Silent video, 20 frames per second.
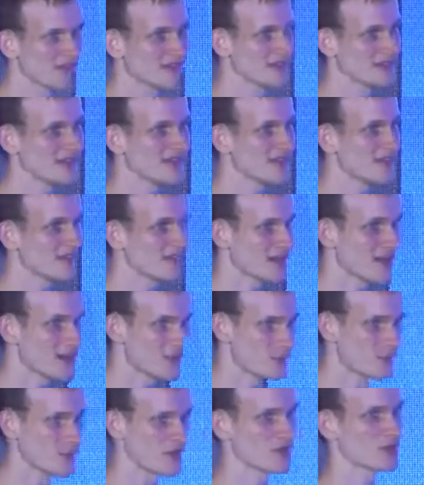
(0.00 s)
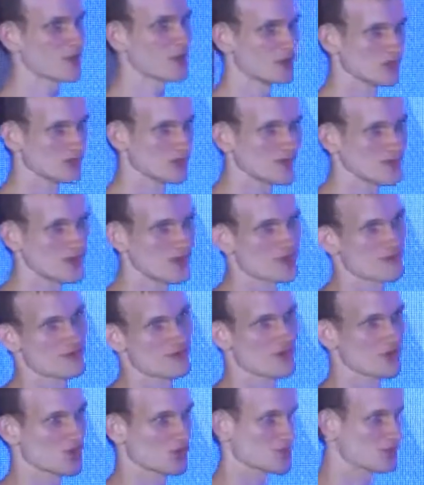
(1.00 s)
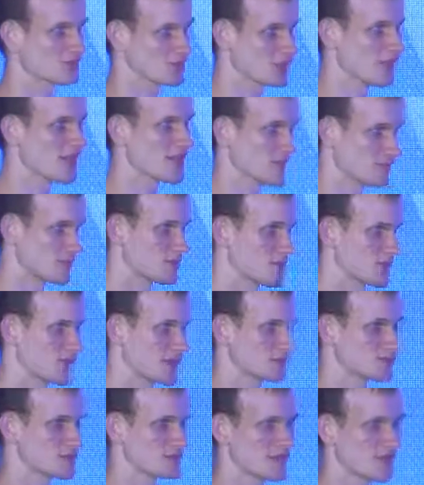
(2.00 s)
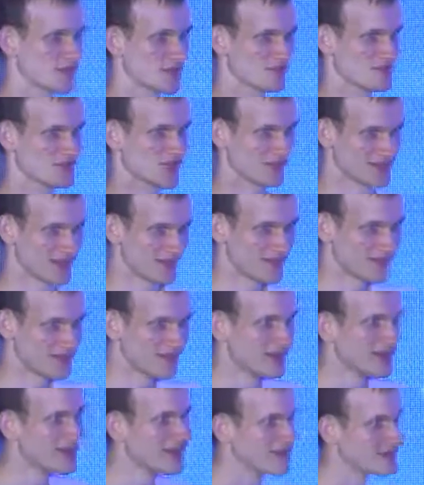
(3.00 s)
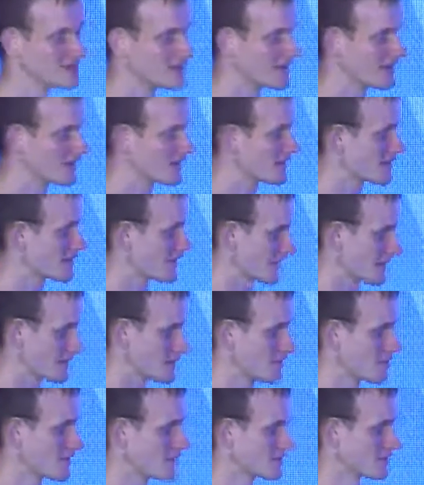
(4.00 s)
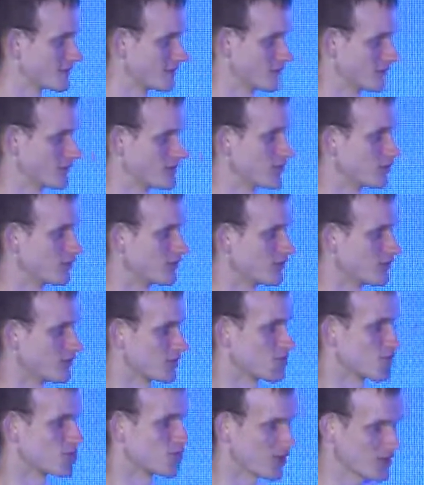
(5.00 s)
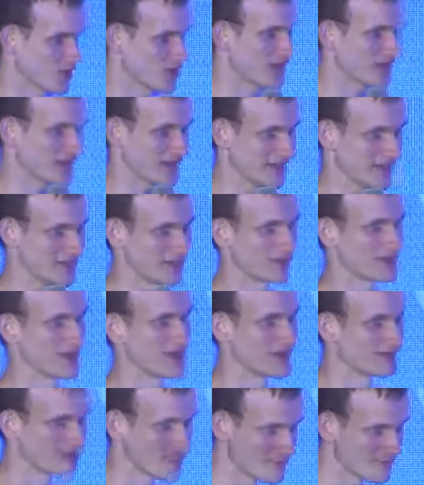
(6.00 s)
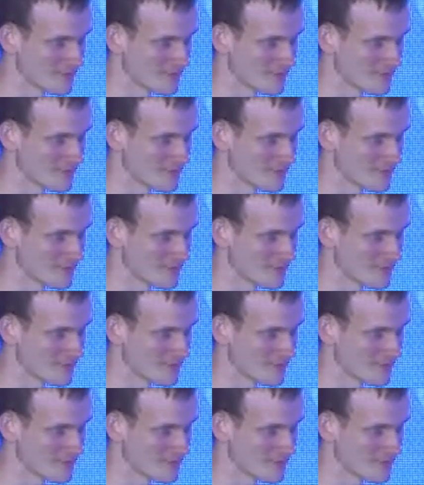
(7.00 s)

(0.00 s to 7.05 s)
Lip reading: and I want to call the register function with like some particular piece of data, like, I don't know, George.eth or whatever.